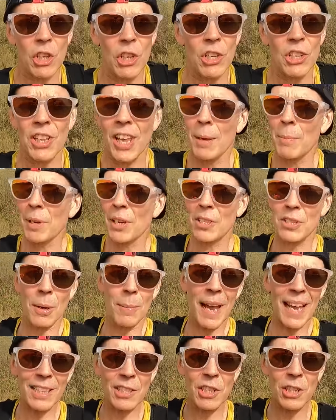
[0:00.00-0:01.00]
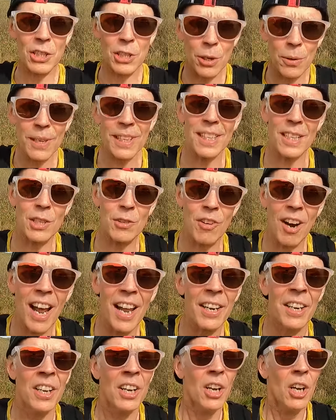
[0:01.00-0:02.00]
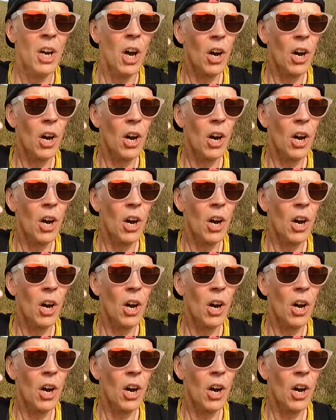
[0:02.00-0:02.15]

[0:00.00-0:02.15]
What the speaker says: is a good thing, because I'm actually doing this run